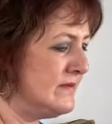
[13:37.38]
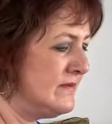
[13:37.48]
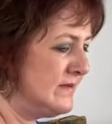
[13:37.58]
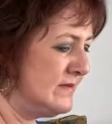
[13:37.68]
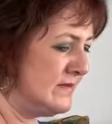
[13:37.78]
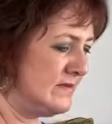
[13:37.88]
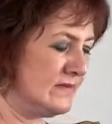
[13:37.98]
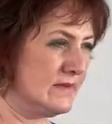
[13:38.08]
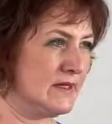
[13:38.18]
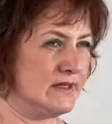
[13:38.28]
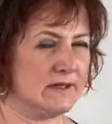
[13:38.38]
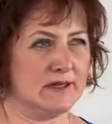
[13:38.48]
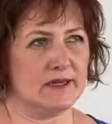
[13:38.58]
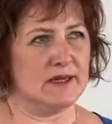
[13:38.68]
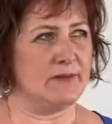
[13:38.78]

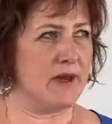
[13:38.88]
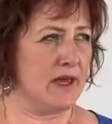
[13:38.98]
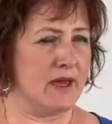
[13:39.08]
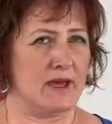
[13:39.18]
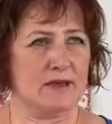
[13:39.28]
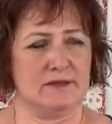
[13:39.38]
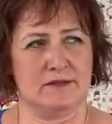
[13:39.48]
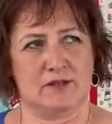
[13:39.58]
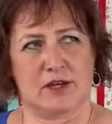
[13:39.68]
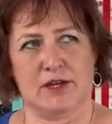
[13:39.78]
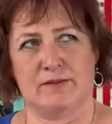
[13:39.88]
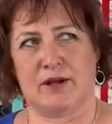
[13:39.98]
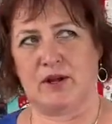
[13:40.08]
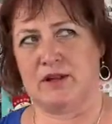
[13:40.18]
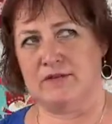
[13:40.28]
Am I uh, talking
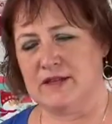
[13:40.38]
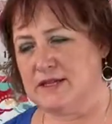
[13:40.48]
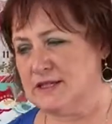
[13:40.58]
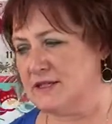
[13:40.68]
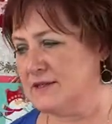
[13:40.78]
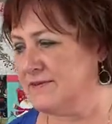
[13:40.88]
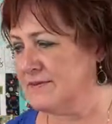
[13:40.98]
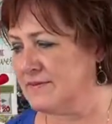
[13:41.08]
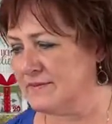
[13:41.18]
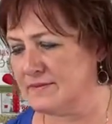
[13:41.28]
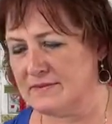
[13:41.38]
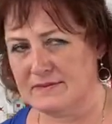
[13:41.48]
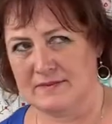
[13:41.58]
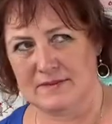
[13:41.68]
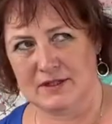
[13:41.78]
about all of these?
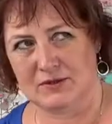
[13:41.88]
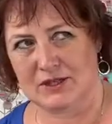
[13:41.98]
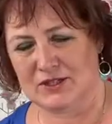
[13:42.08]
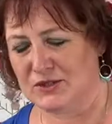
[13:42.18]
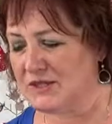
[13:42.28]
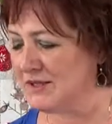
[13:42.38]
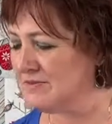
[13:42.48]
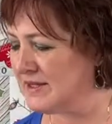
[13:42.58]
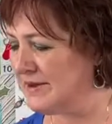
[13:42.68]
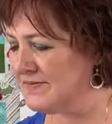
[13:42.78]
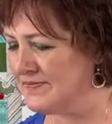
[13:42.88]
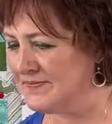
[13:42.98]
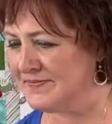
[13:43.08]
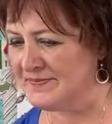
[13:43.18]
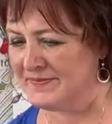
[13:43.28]
Yeah. You want to do some? Good. You
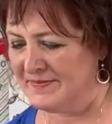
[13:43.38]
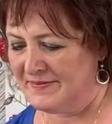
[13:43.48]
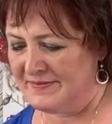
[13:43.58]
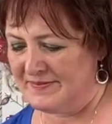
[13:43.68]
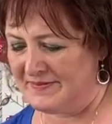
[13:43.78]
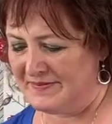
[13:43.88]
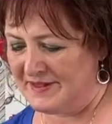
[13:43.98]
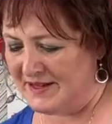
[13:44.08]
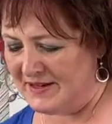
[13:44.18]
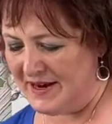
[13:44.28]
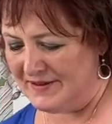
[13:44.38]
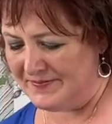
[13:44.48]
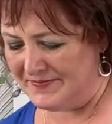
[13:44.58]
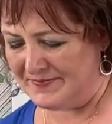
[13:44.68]
can do it all. All right.